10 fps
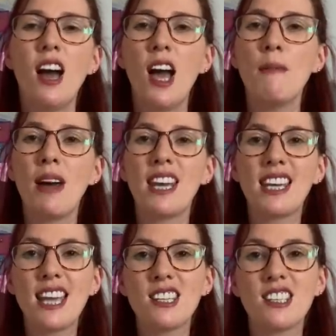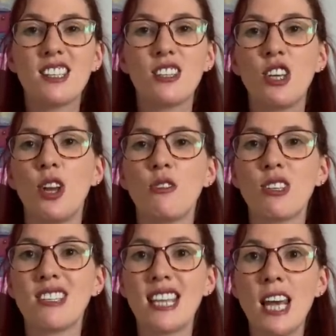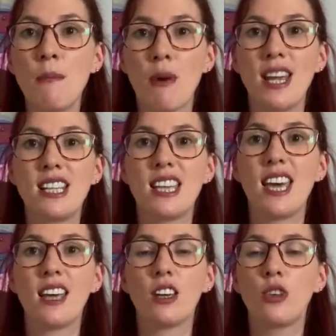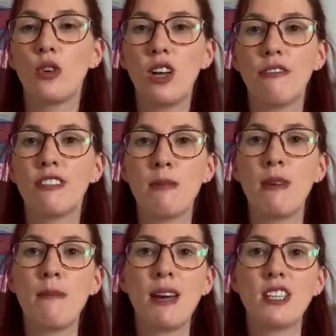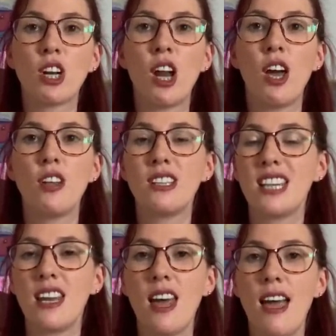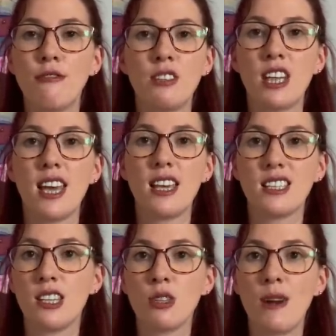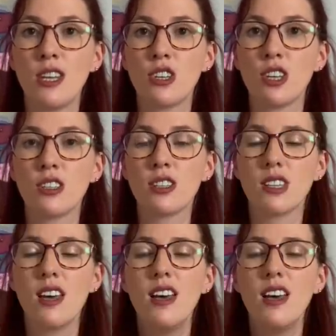And I guess, you know, just celebrating your lovely me-made clothes in everyday situations.